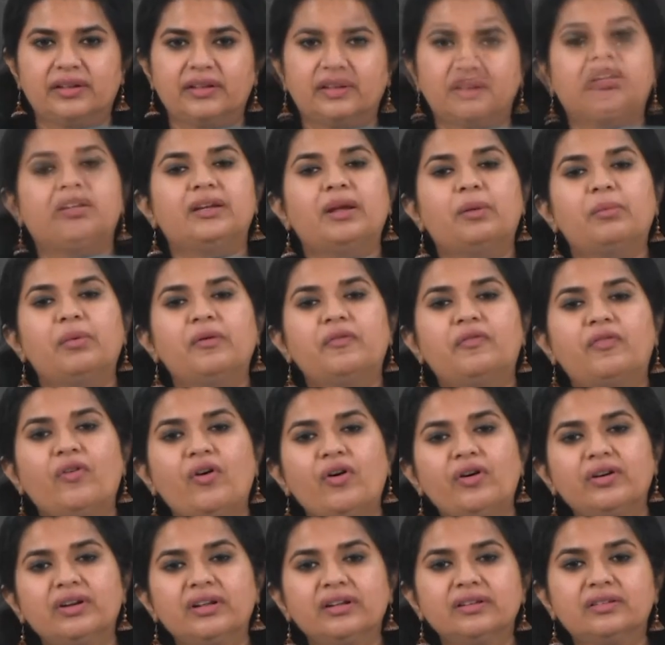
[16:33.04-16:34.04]
Number
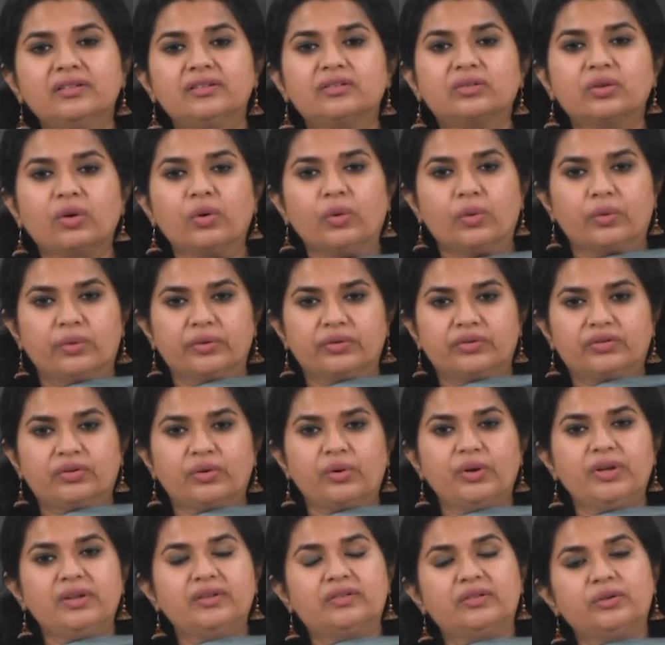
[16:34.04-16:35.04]
4 is so. So
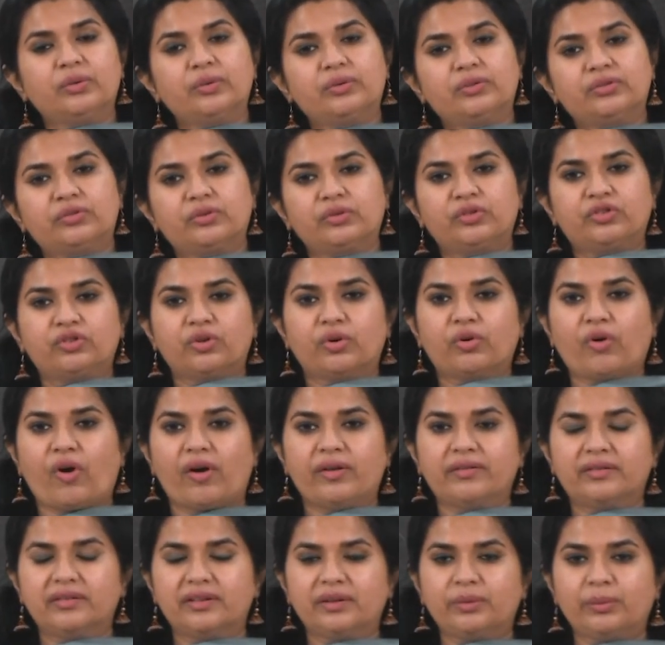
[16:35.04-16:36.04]
is used to show
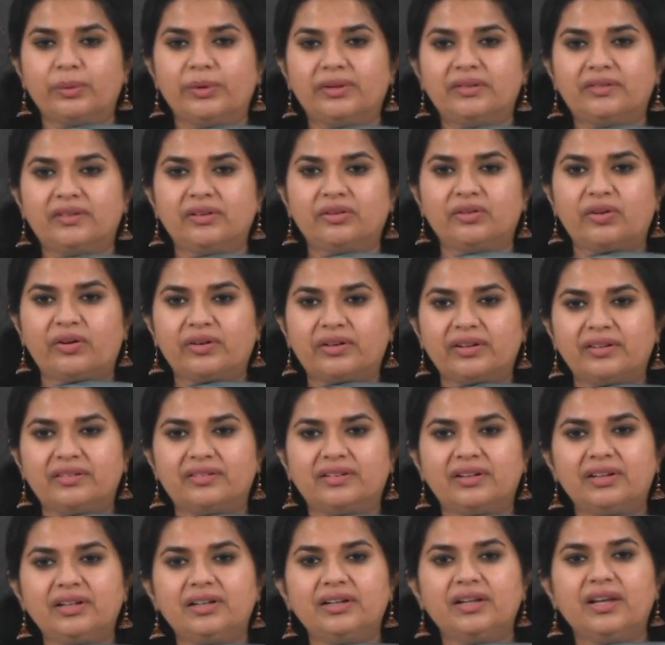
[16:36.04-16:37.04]
consequences or
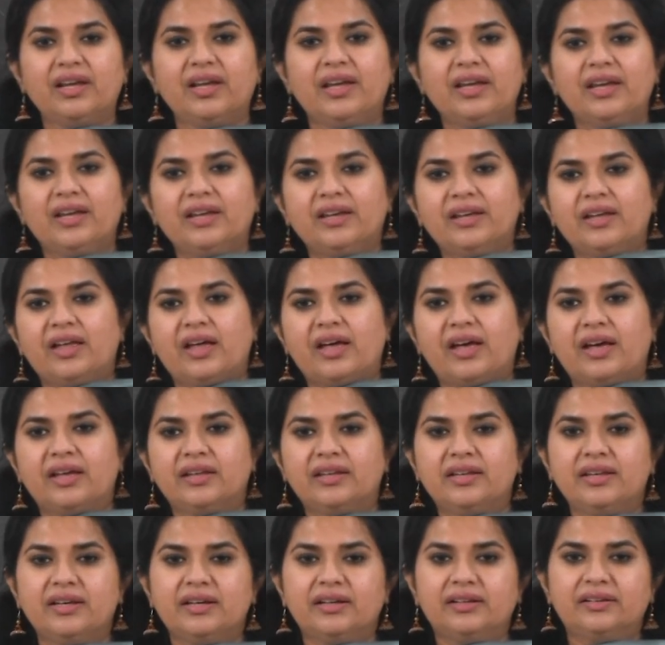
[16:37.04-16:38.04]
result.
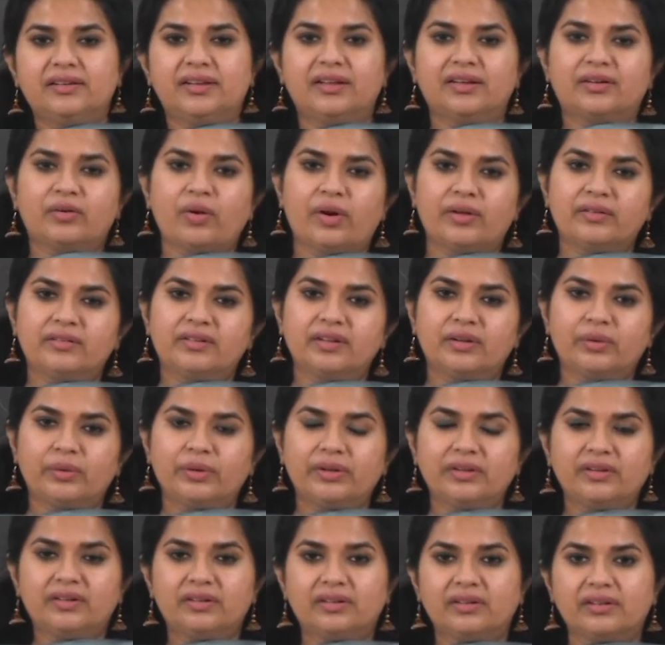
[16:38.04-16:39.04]
Here the
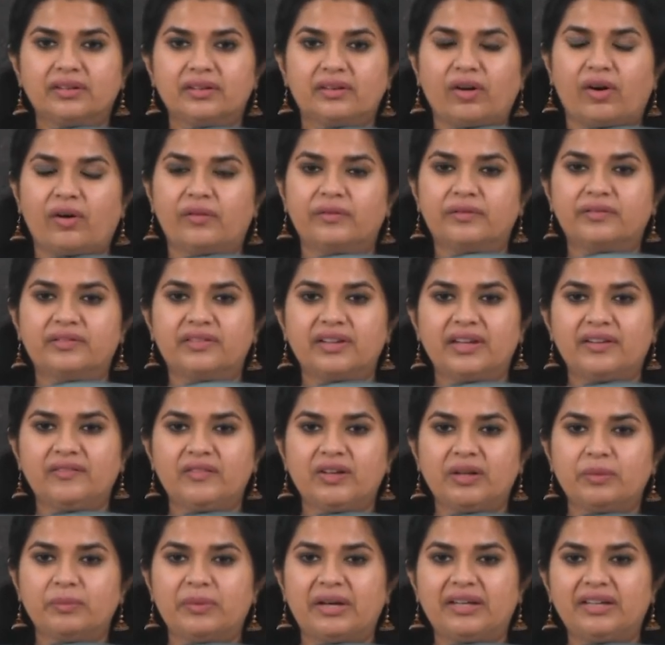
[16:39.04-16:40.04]
consequence of
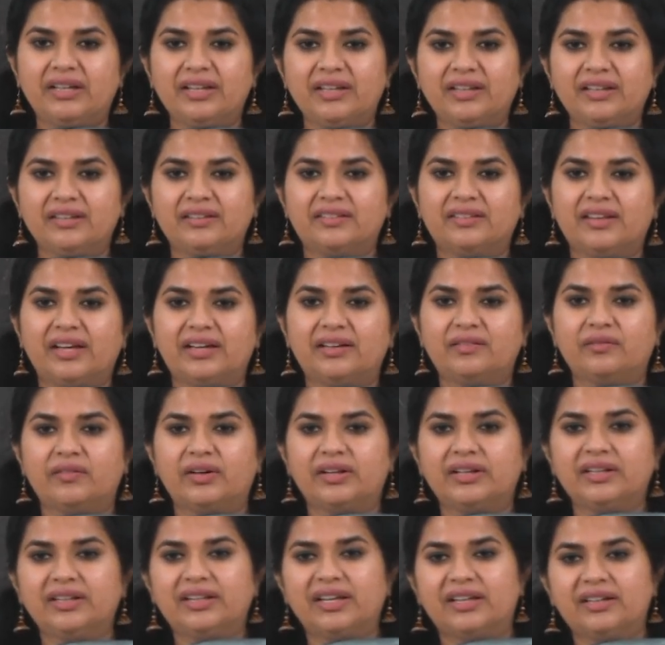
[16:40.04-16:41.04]
saving money is that
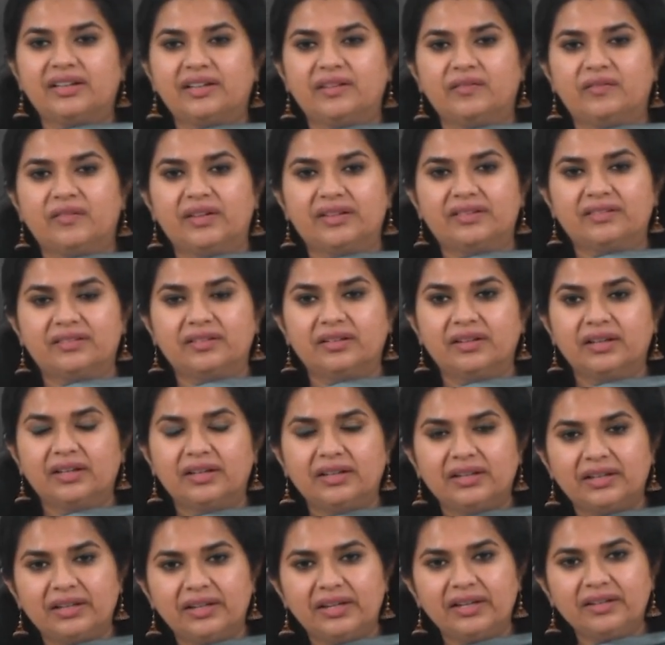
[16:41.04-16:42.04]
one can invest
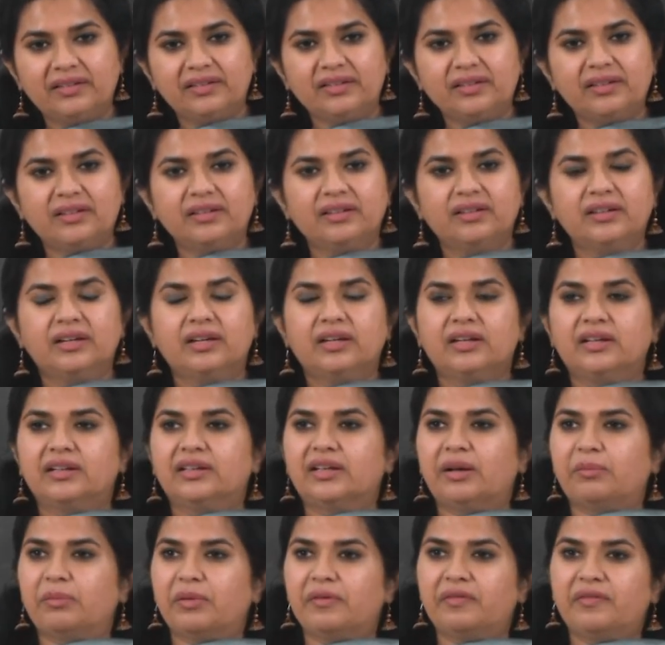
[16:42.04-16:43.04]
later.
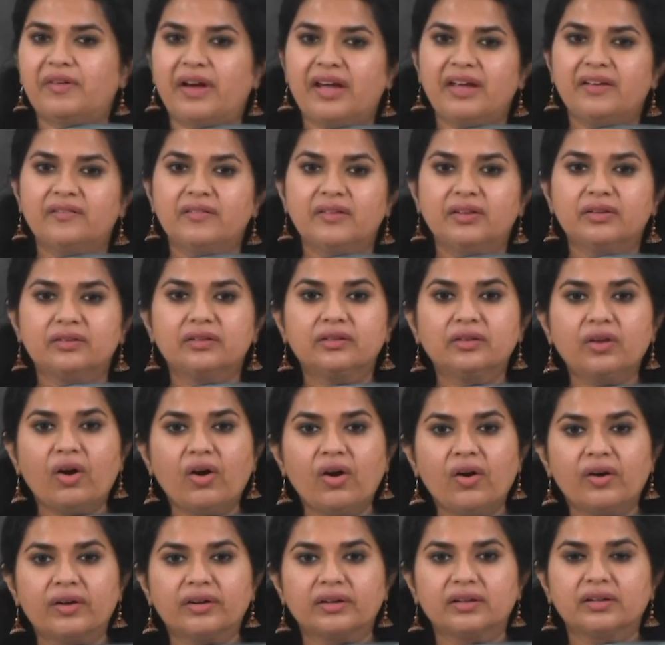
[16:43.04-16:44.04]
Number 5 is
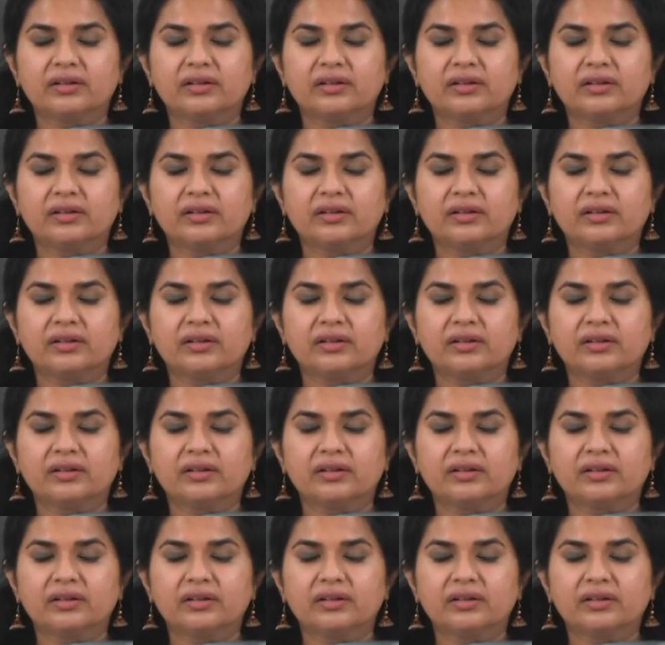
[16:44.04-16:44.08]
nor.